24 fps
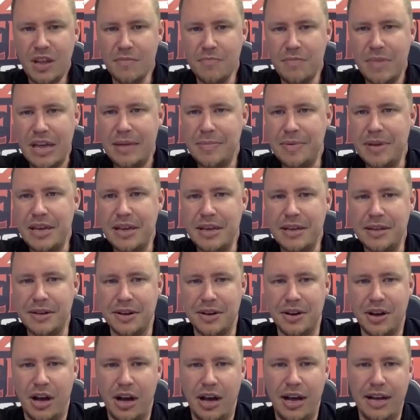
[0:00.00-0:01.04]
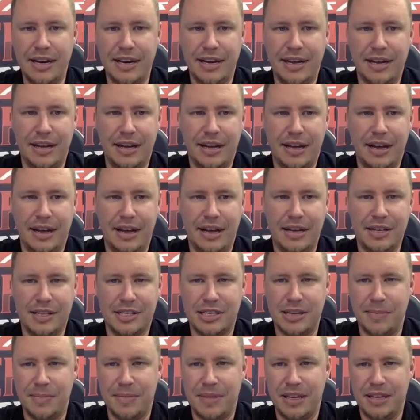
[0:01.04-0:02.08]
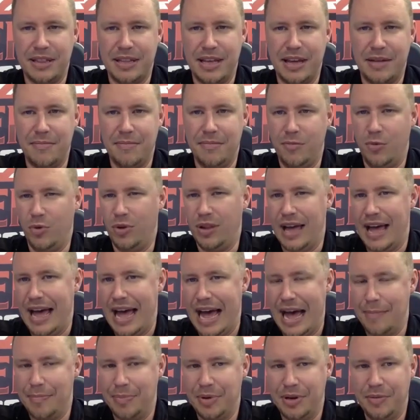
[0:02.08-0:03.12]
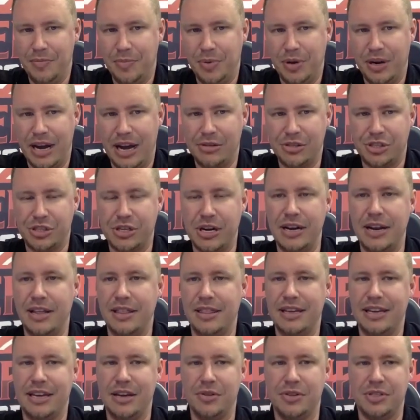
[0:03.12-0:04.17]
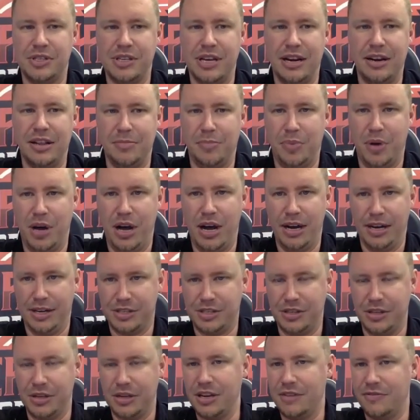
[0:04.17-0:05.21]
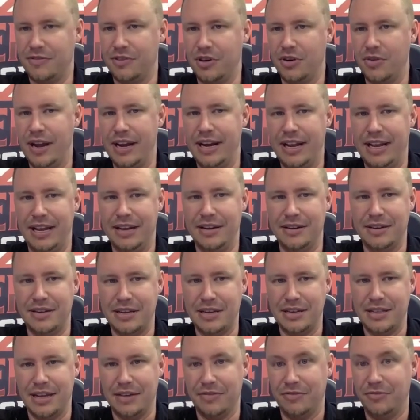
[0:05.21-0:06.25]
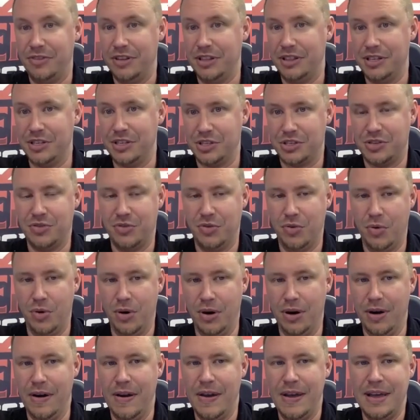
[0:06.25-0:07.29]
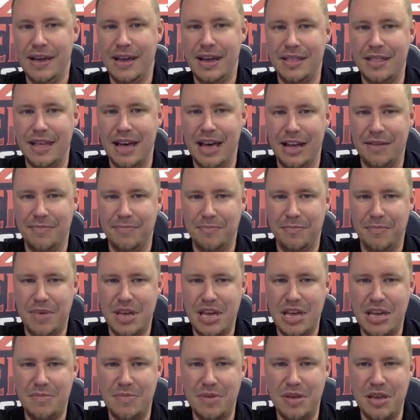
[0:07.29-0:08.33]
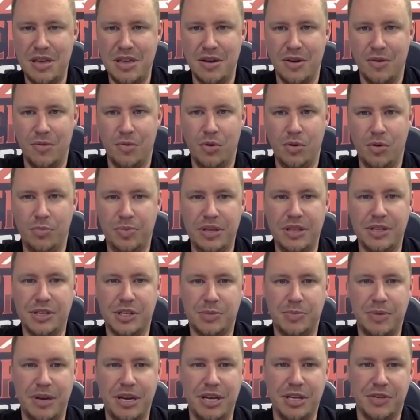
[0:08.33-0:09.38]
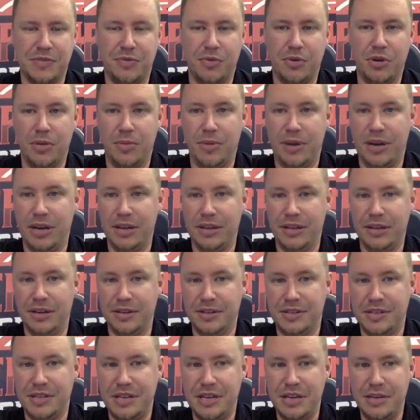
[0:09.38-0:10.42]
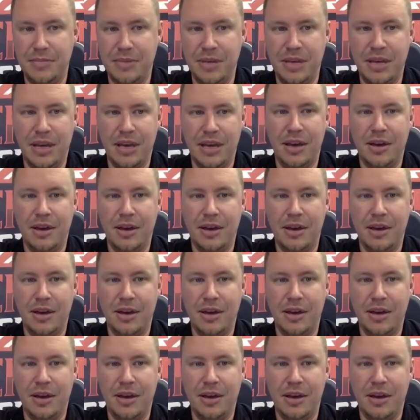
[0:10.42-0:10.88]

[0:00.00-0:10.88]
maybe not something that will happen, but I was trying to think outside of the box, looking for a right-hand D that fit this core, that maybe there won't be the space for him on their team.